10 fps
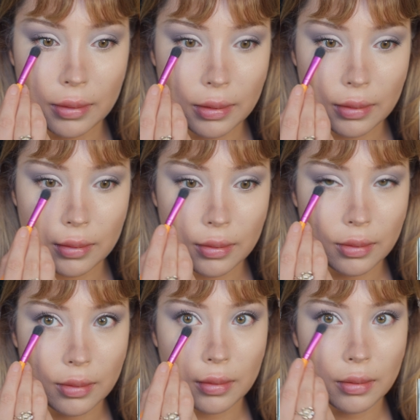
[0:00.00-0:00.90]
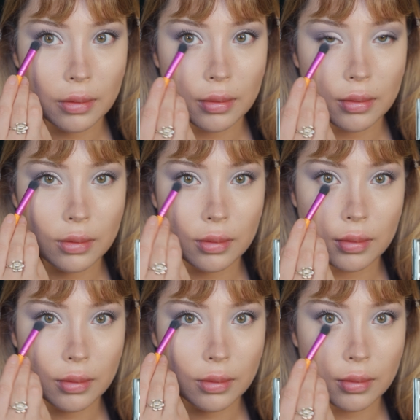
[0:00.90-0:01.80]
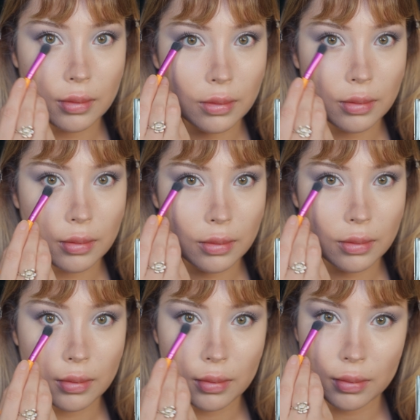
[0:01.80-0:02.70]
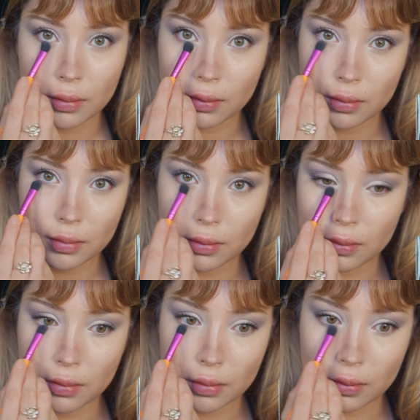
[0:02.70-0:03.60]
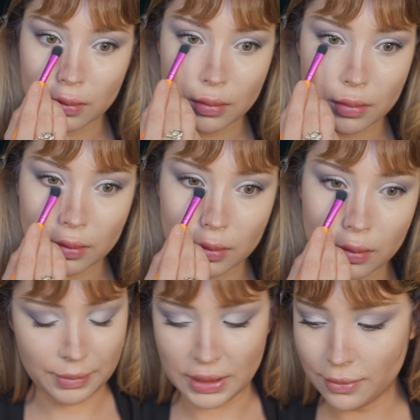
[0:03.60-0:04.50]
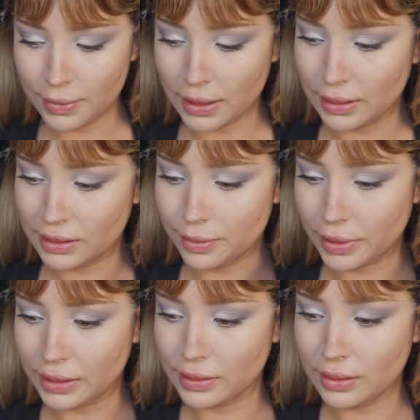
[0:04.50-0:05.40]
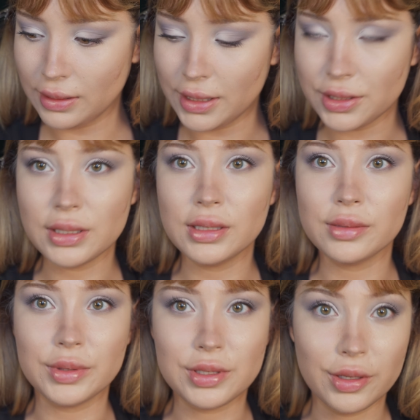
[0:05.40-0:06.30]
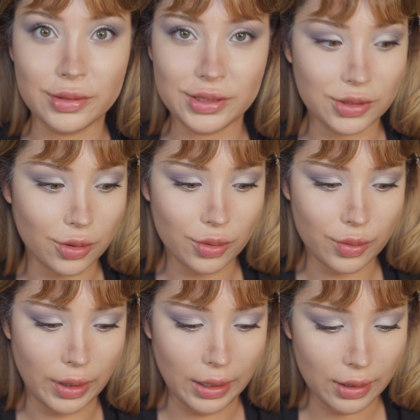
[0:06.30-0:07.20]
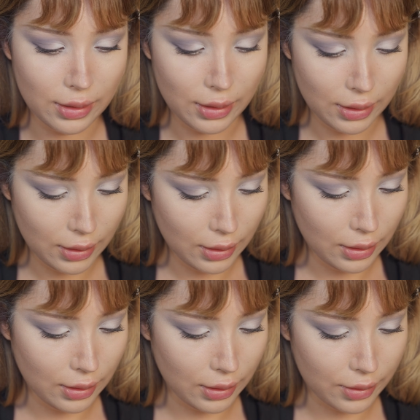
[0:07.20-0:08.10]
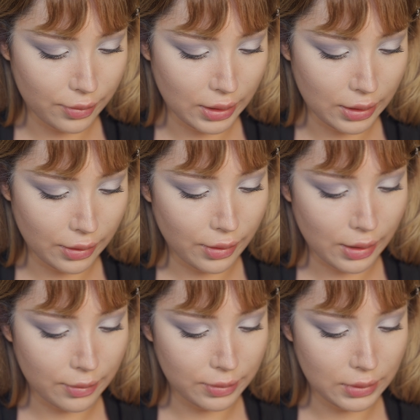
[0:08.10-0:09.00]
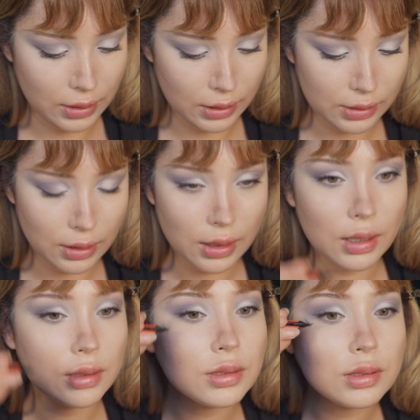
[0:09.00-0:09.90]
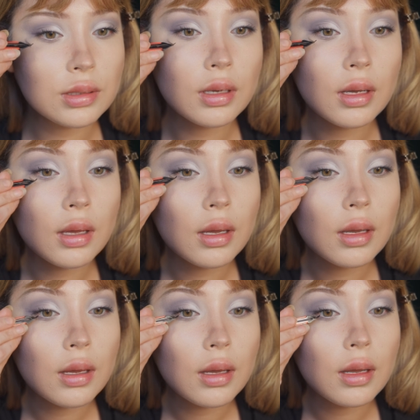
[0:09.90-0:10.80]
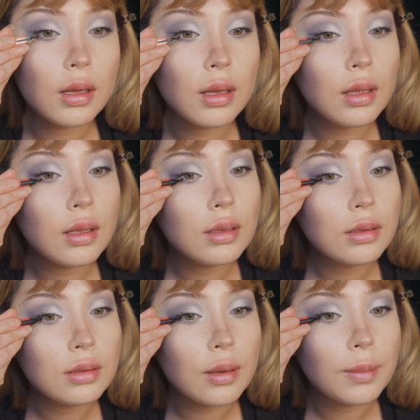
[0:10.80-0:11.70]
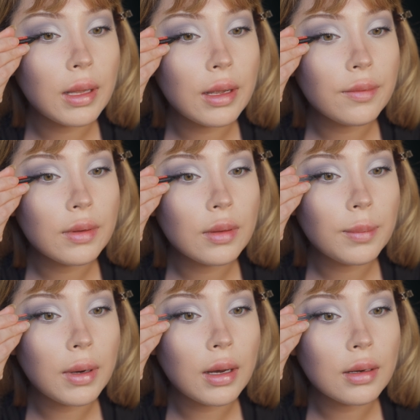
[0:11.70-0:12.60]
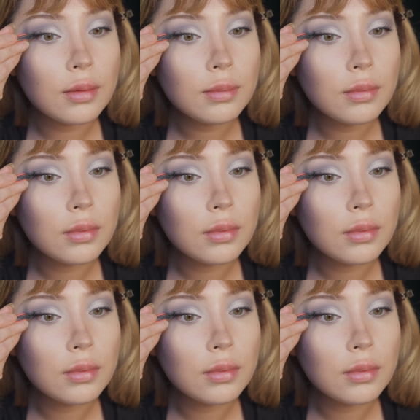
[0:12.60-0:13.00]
with the color poised underneath the eye. I'm going to apply these press-on lashes, which they're so quick. Look, we're going to grab this lash and apply it from the bottom.